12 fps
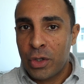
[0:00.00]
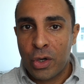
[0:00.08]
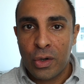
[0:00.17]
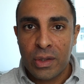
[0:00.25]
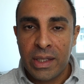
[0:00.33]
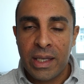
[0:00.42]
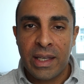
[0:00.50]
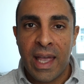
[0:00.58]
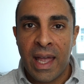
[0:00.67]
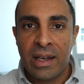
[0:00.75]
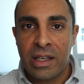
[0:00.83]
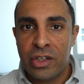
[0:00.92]
currently in
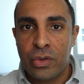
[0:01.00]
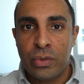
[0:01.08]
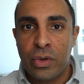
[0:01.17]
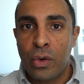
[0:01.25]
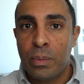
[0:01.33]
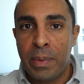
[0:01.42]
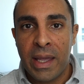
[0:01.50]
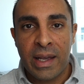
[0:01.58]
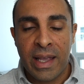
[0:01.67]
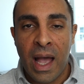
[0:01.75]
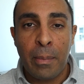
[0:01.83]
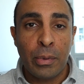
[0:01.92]
Canada, you don't pay a
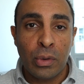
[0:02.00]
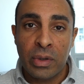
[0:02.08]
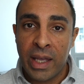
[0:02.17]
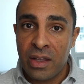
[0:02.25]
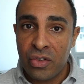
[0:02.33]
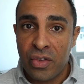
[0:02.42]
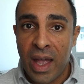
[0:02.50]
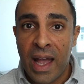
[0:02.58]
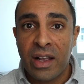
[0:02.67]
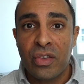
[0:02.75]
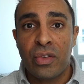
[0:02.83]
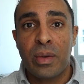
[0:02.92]
capital gains
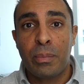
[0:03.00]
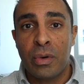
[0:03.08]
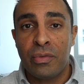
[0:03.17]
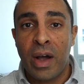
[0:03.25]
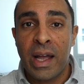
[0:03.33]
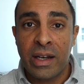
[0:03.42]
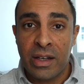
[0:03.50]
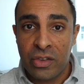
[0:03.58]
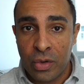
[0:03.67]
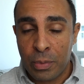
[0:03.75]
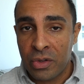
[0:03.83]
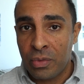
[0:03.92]
tax, provided it's
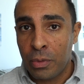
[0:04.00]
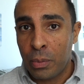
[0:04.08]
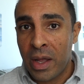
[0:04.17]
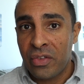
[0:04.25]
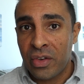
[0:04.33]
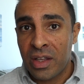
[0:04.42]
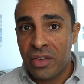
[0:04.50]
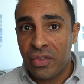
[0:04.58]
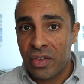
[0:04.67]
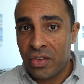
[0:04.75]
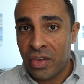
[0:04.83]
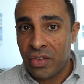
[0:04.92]
your principal residence.
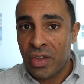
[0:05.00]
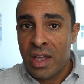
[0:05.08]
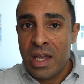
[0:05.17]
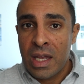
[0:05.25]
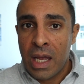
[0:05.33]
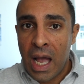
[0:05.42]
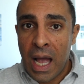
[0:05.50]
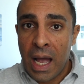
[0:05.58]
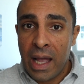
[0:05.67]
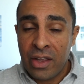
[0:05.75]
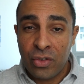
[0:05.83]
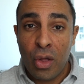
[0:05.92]
This is,
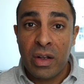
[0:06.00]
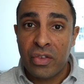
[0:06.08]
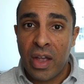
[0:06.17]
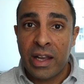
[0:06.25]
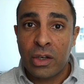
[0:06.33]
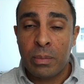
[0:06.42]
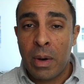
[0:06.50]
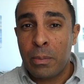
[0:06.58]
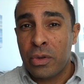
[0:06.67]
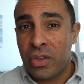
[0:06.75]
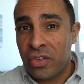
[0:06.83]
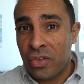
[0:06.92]
as long as I can
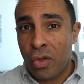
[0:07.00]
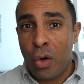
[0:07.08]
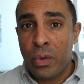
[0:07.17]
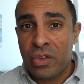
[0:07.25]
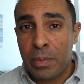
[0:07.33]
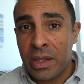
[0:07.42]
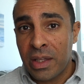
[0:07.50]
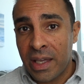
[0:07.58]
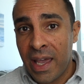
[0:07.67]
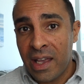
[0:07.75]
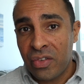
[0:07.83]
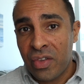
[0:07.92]
remember, this has always been the
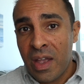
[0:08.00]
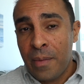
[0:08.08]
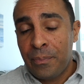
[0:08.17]
case.